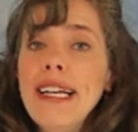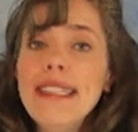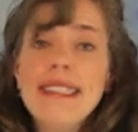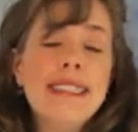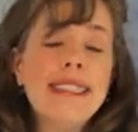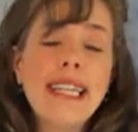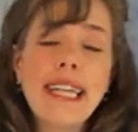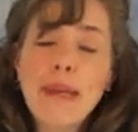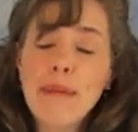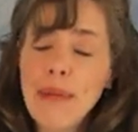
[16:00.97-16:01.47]
the
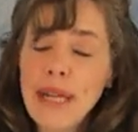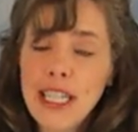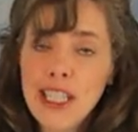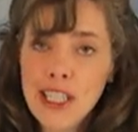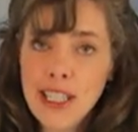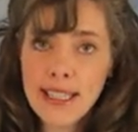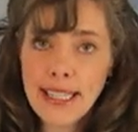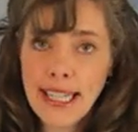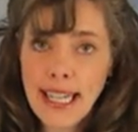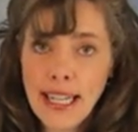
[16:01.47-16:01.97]
second page
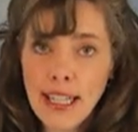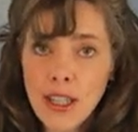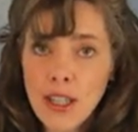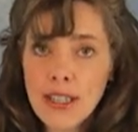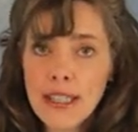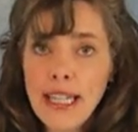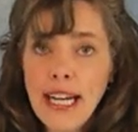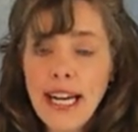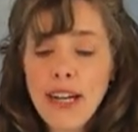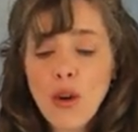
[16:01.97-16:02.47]
doesn't get
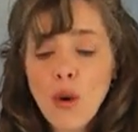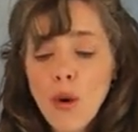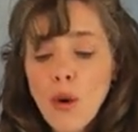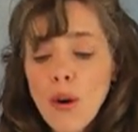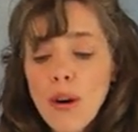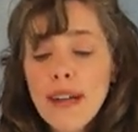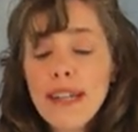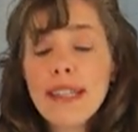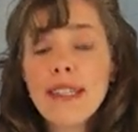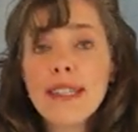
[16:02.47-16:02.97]
looked at,
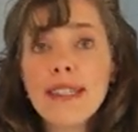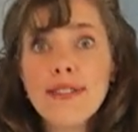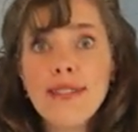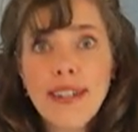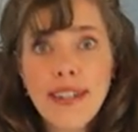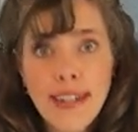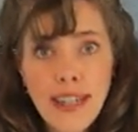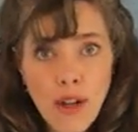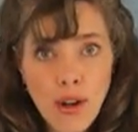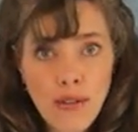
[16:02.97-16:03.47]
or it looks
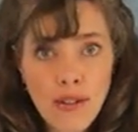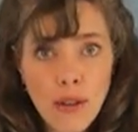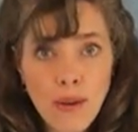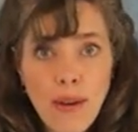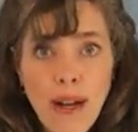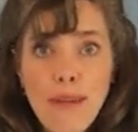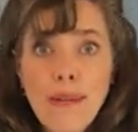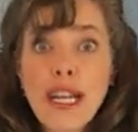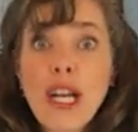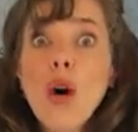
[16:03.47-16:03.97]
very
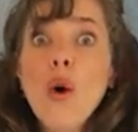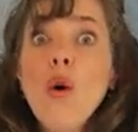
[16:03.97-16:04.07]
overwhelming,